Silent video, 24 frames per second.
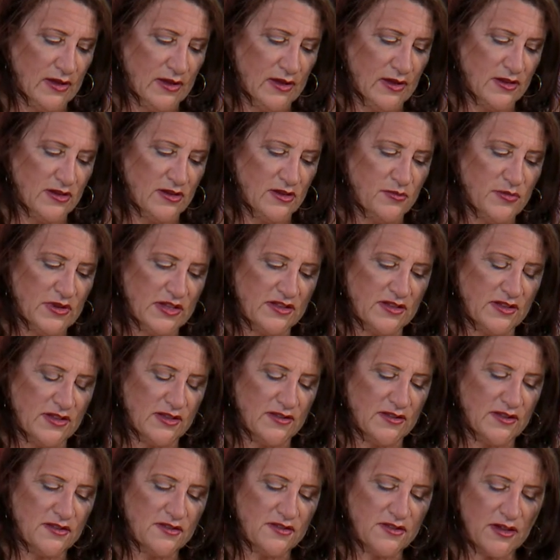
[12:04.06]
You're mixing in
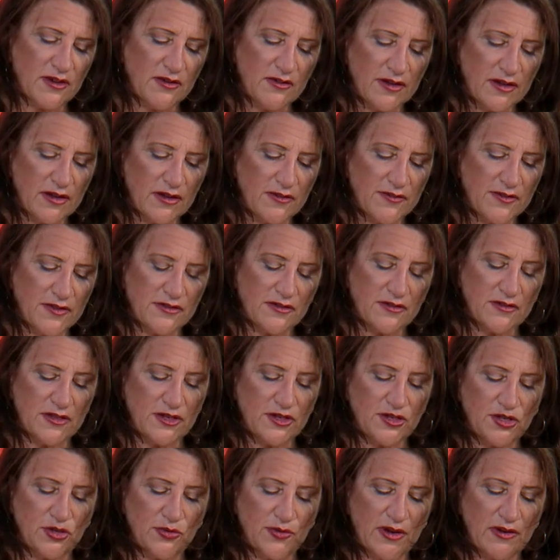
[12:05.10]
this area. There's only
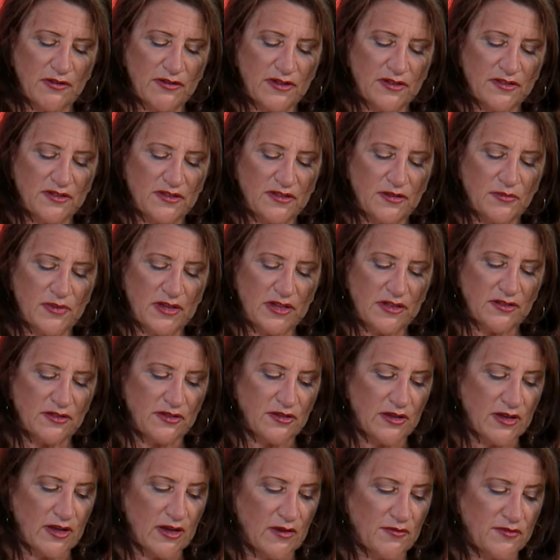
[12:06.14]
two areas to mix, so
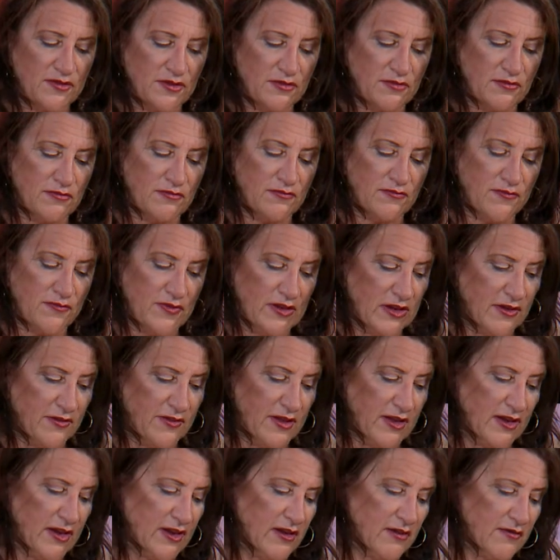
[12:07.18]
you have to figure
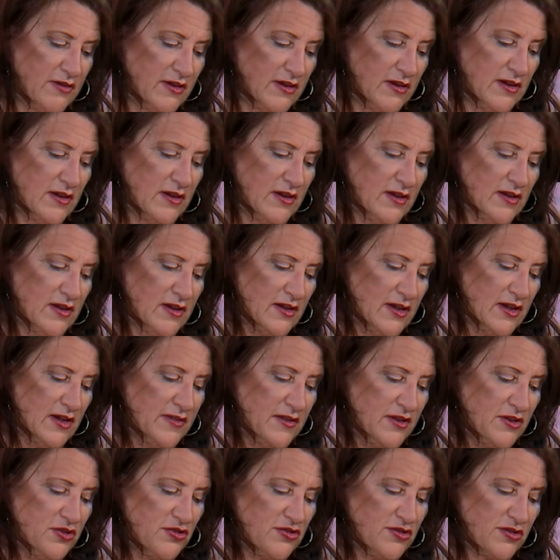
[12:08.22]
that out and
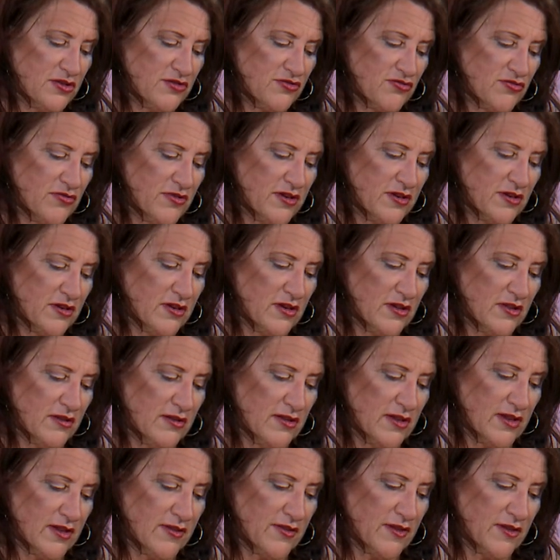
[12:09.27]
then you just draw in your color
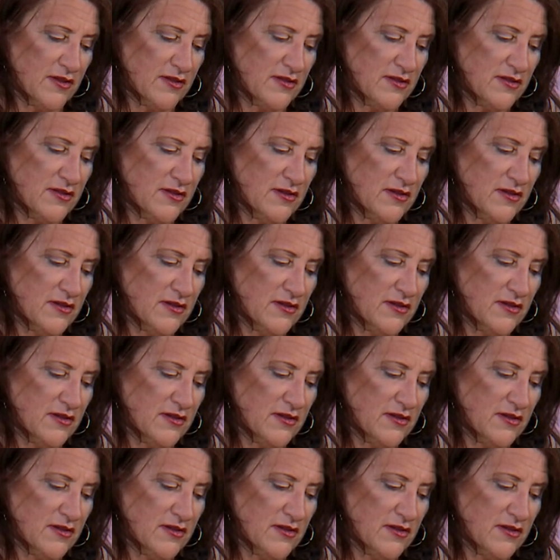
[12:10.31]
like this.